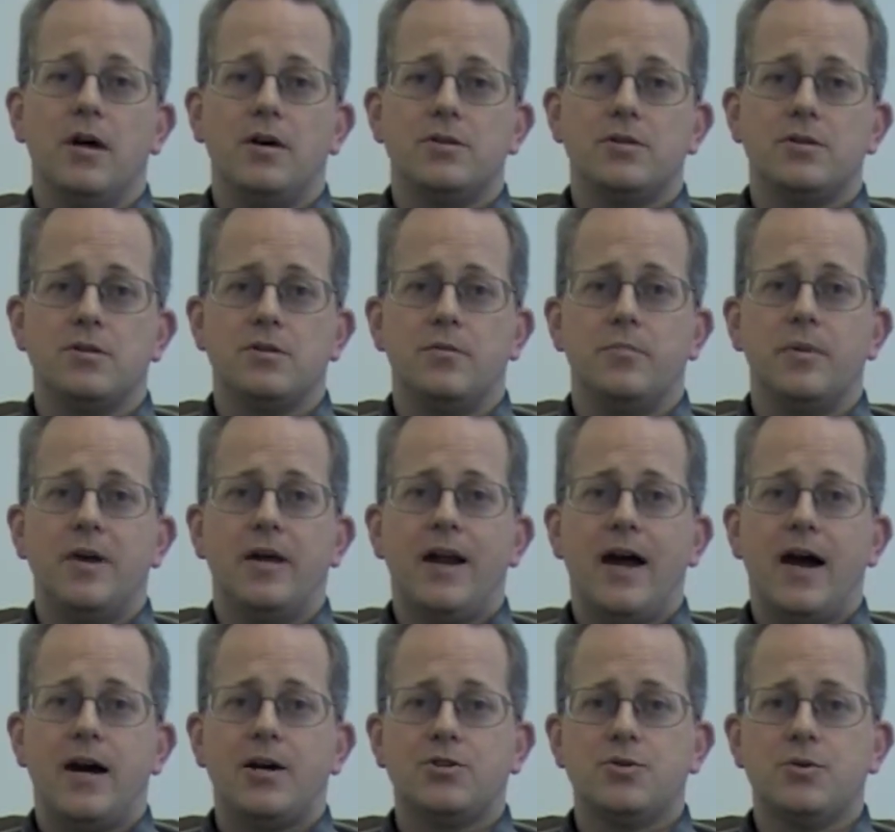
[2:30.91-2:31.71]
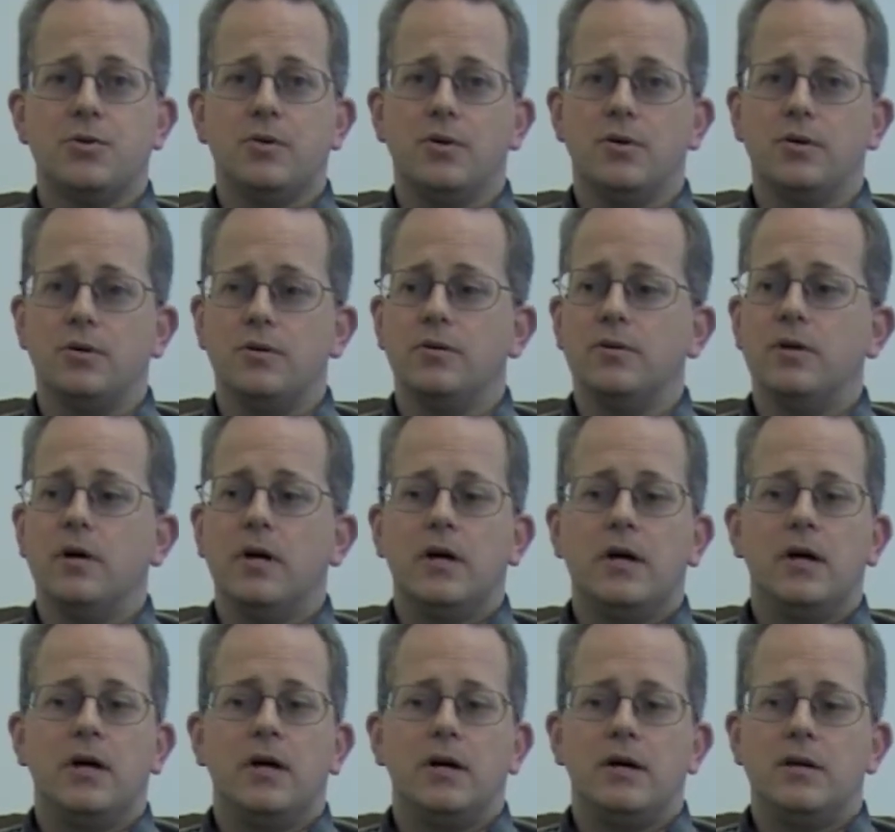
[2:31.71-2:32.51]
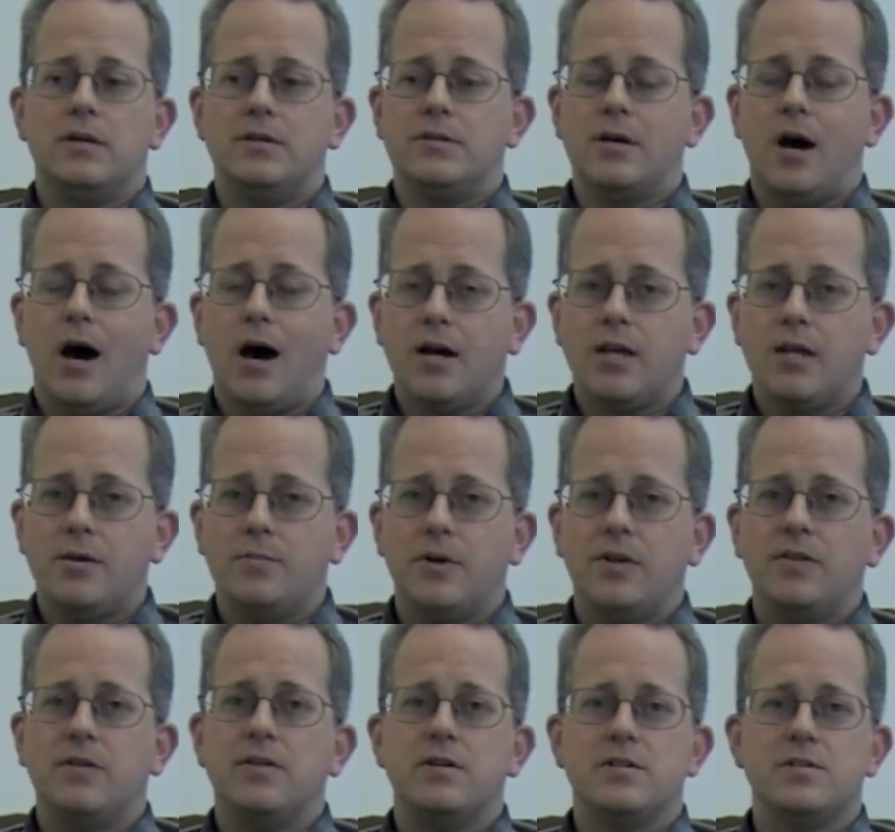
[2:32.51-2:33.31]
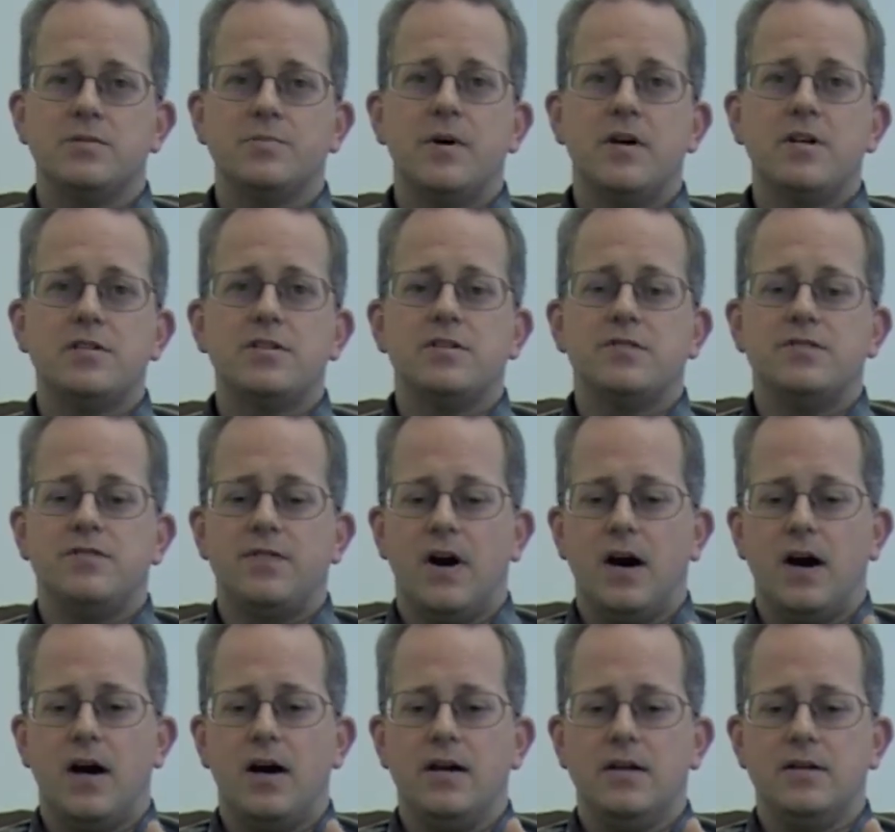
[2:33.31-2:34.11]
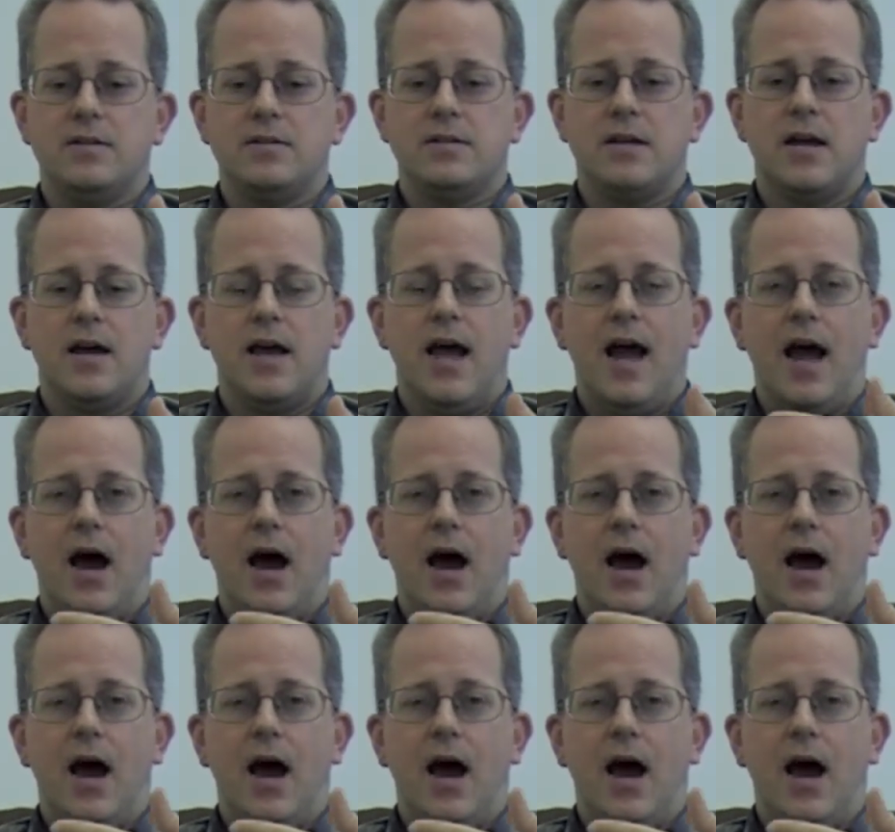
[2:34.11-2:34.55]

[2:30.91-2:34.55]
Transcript: So there'll be an actual document that specifies